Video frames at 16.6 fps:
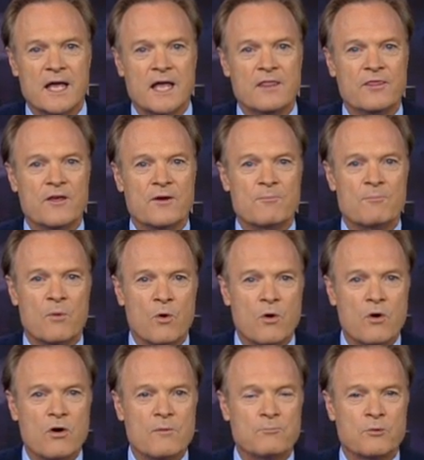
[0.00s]
And the
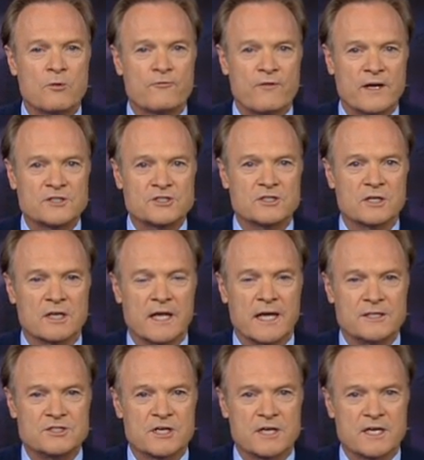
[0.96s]
more professional
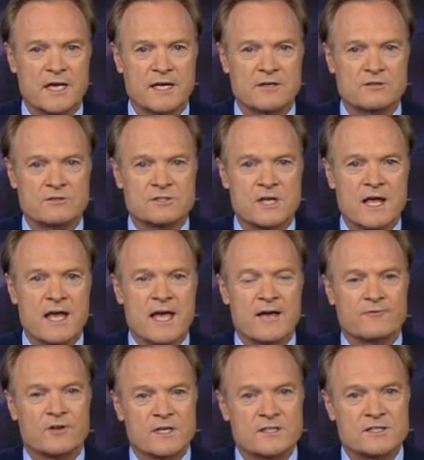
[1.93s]
educators
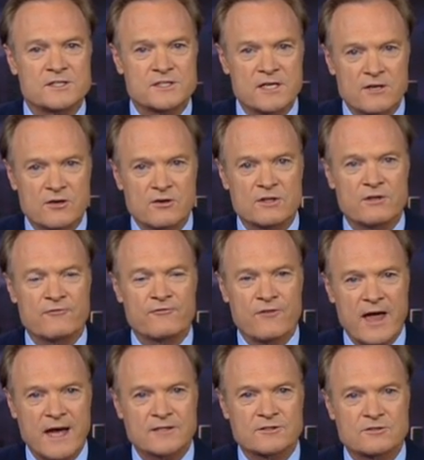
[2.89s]
have considered the
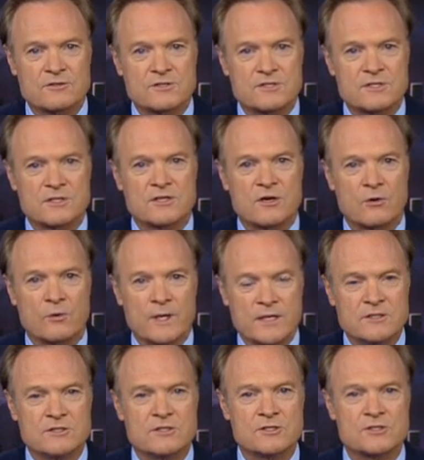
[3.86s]
factors that go
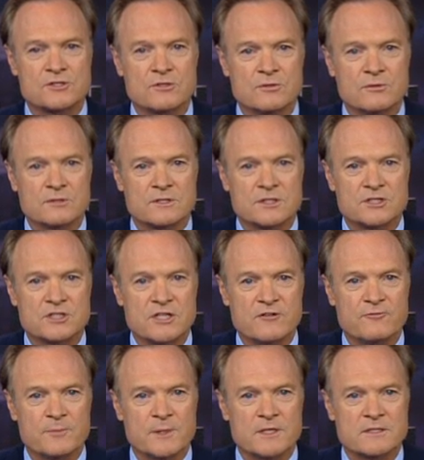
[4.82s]
into student
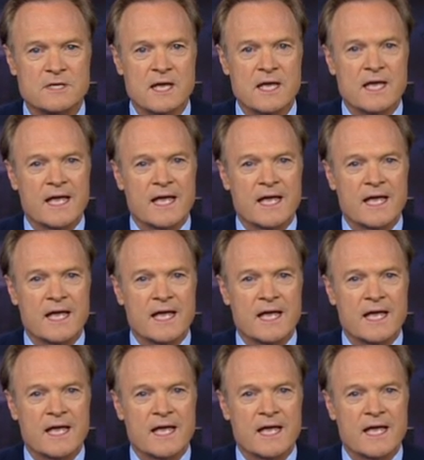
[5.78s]
achievement,